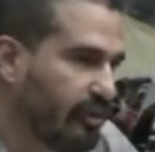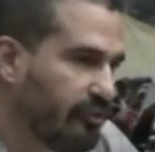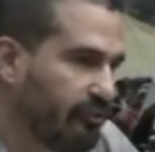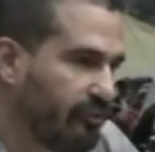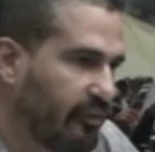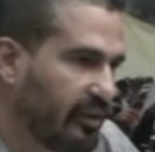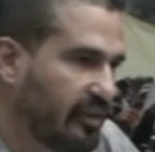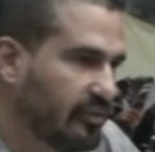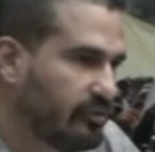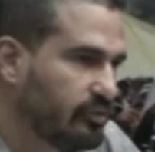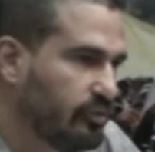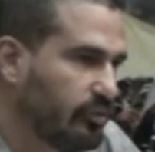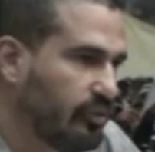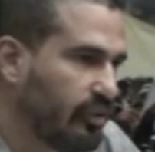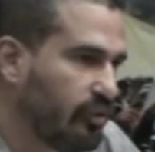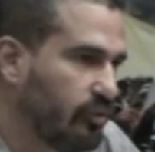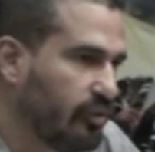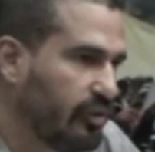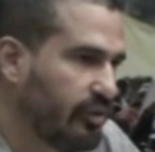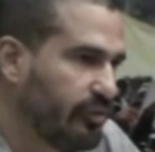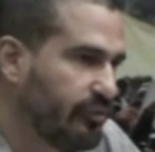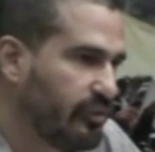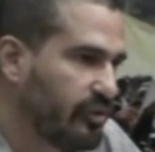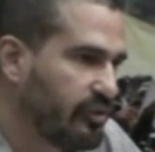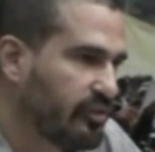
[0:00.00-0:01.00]
reference to the
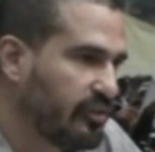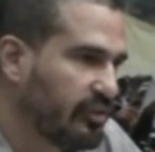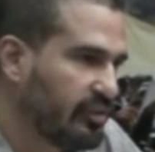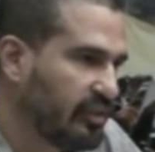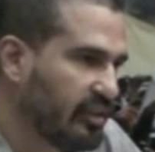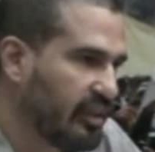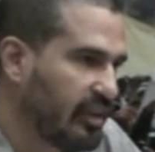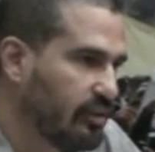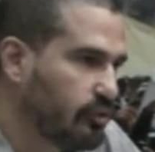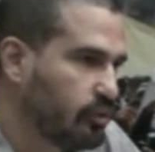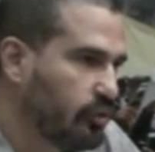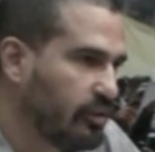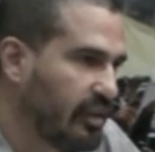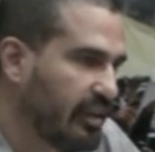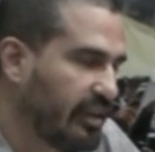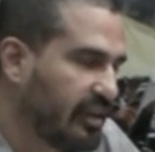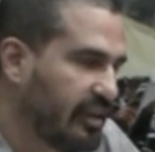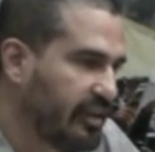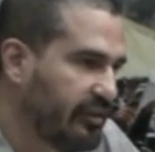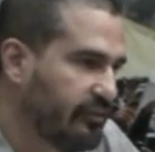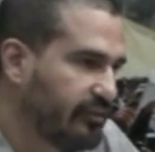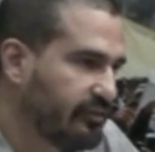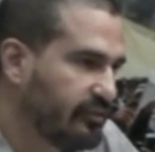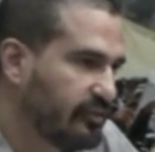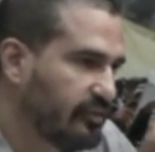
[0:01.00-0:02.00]
university and to the
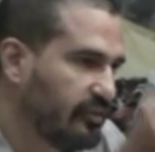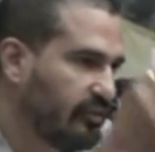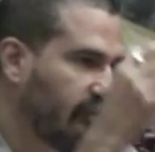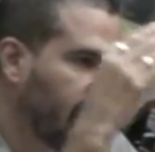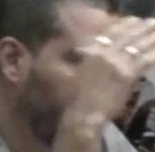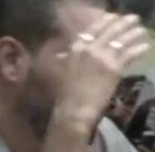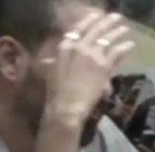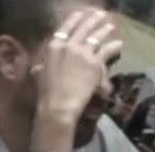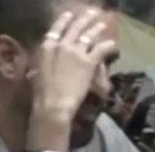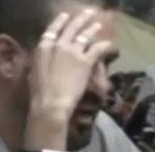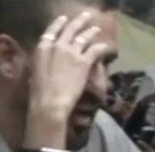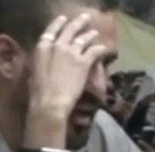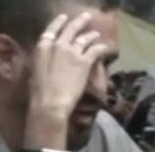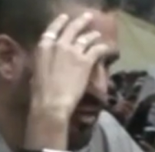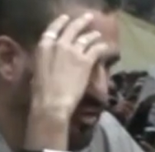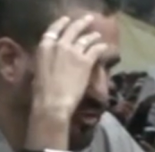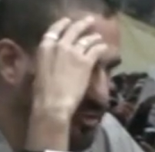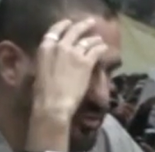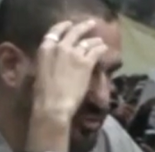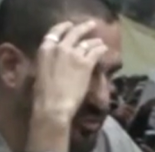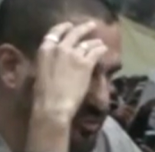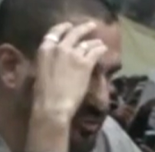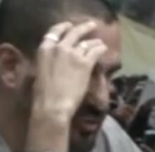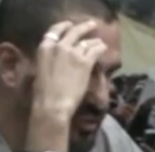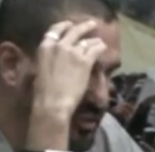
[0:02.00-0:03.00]
gift of black
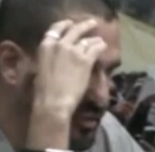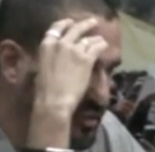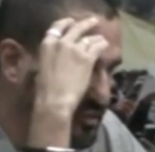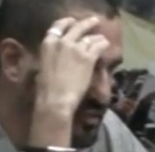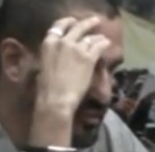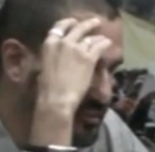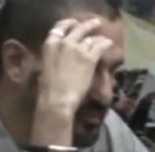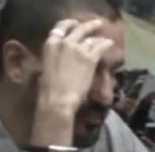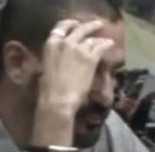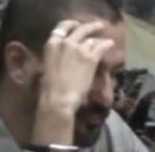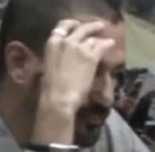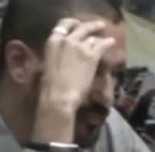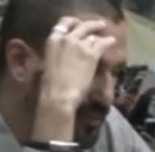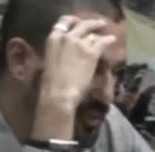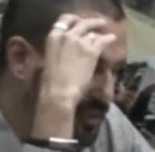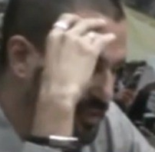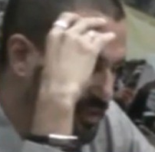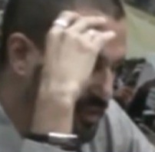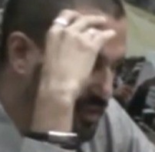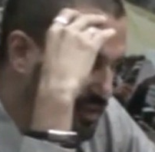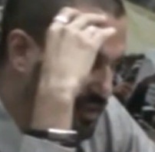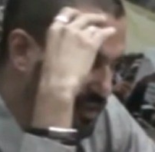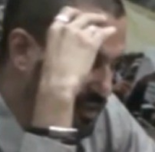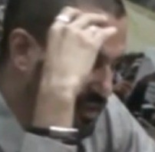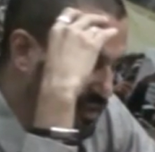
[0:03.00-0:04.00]
consciousness.
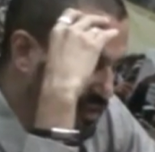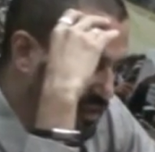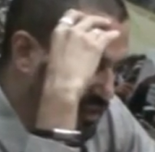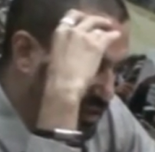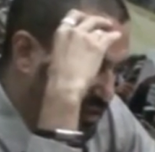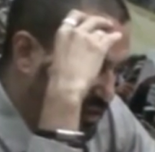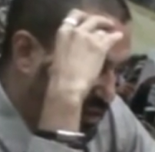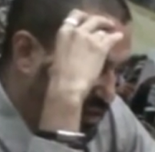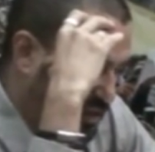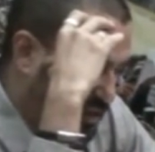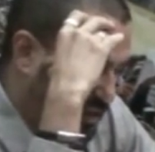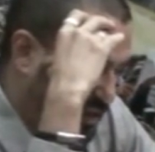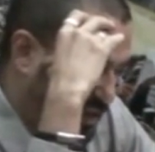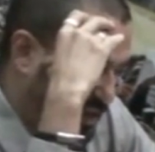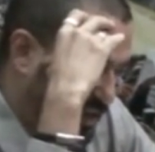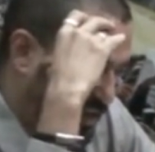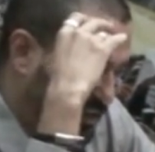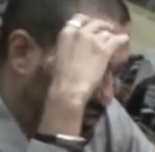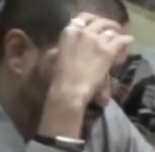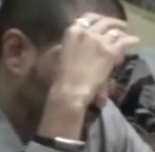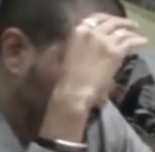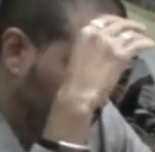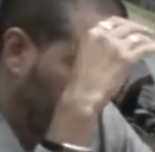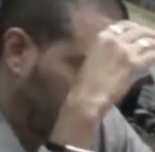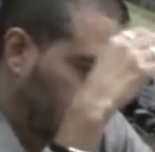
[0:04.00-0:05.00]

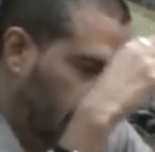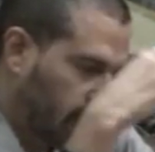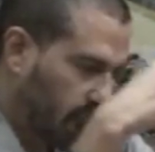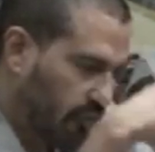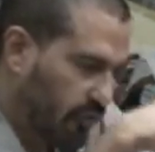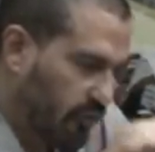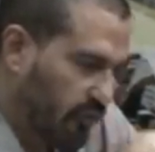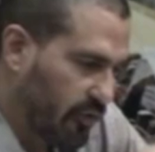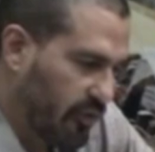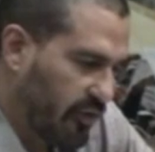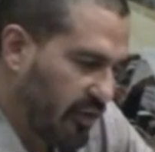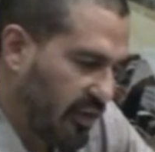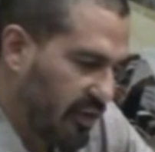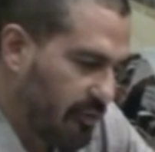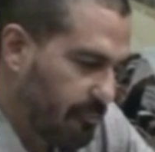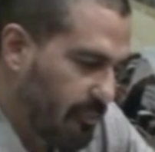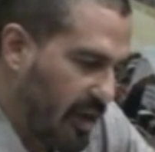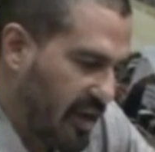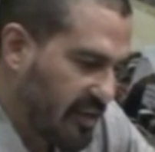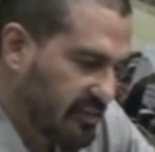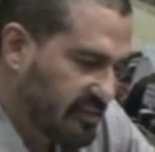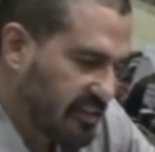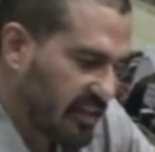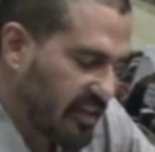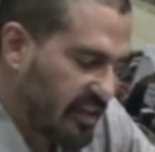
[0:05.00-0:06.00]
And so in
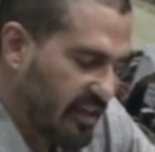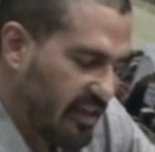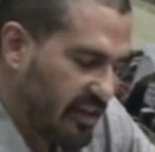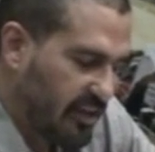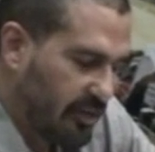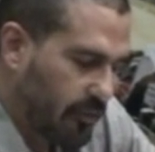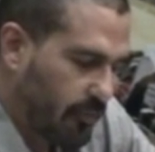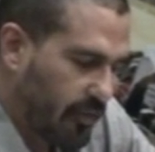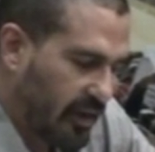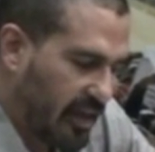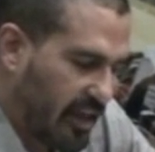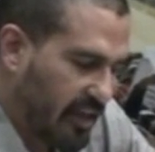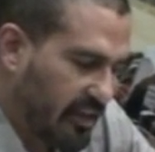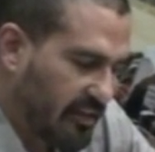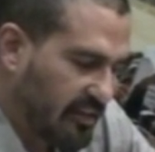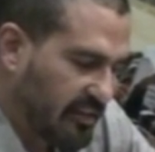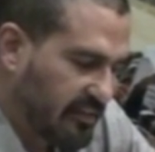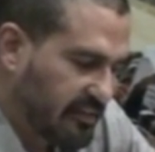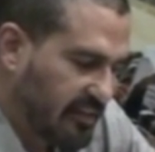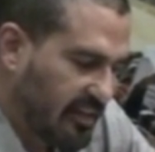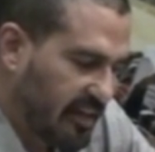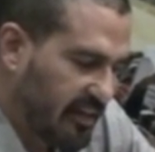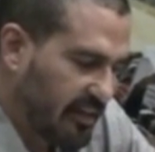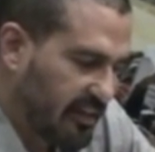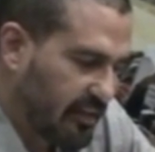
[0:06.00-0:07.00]
my stay here, what I
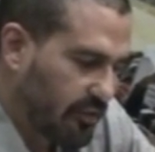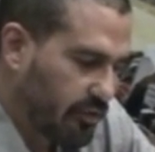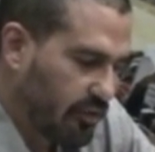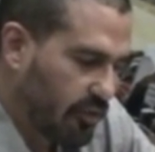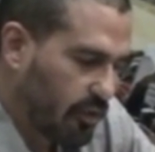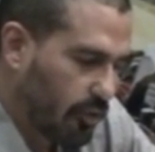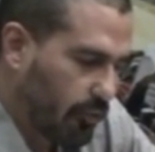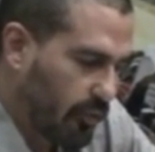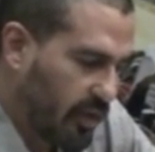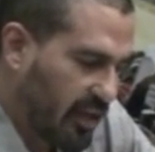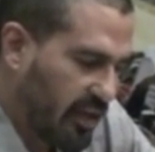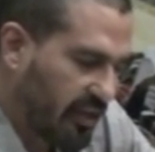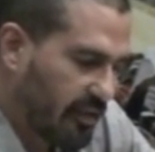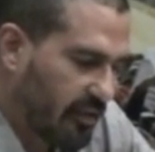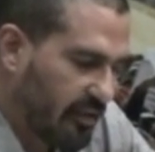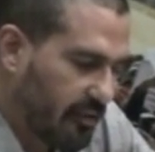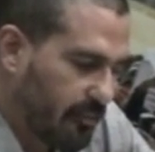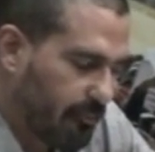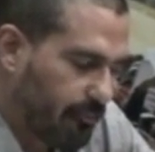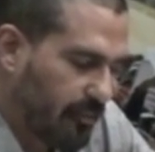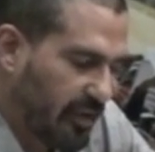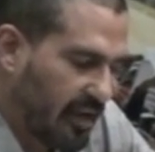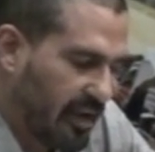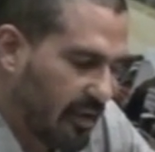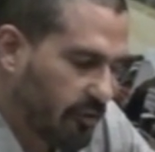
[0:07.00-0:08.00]
decided, you know, when I
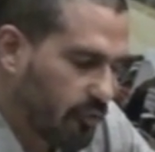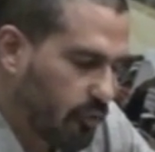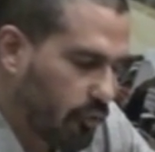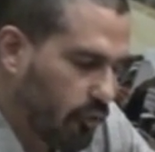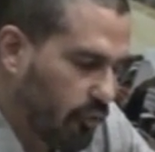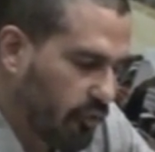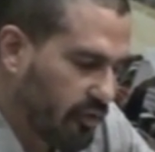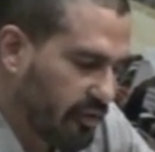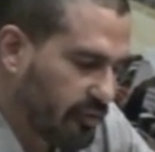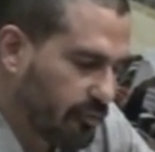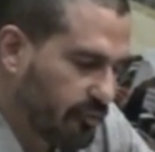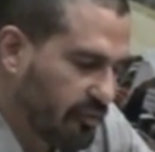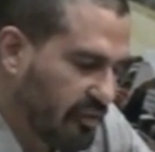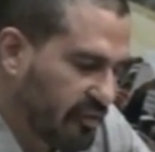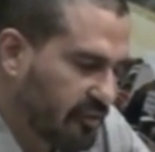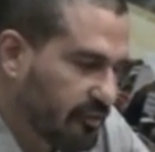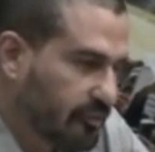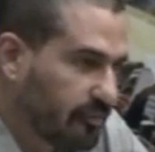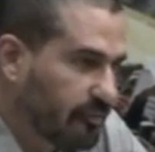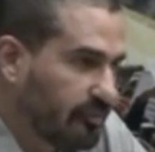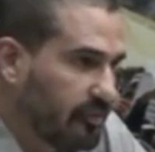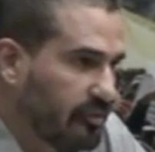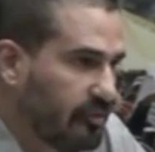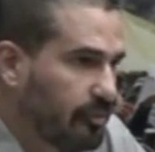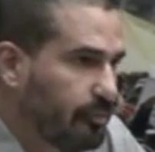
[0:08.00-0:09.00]
began to do
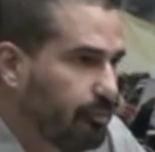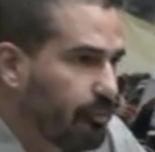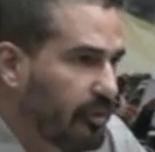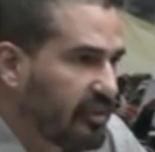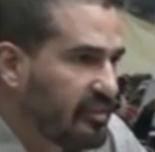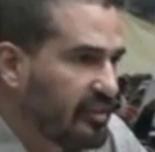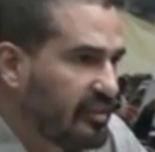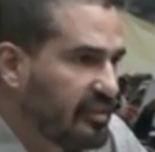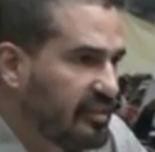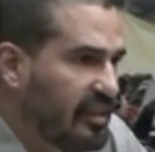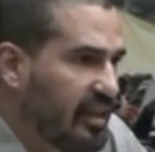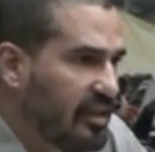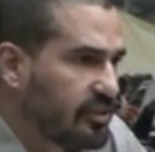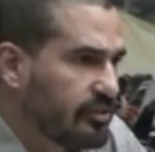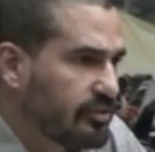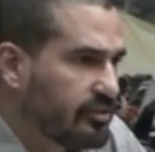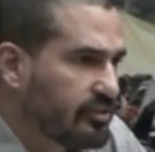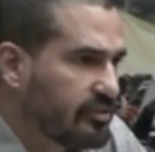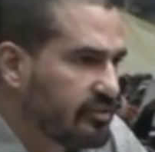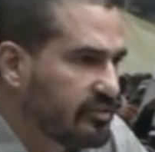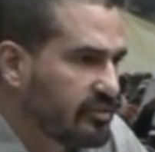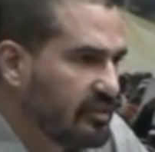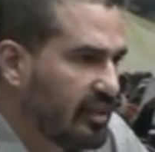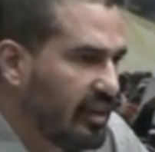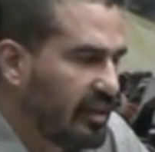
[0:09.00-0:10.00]
this presentation,
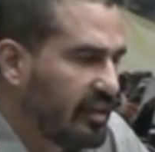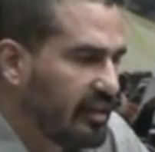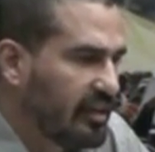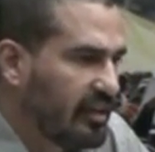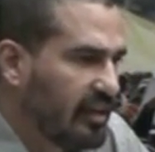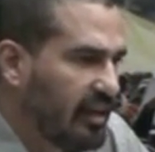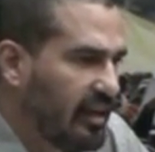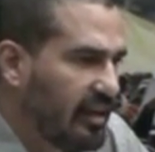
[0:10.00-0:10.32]
and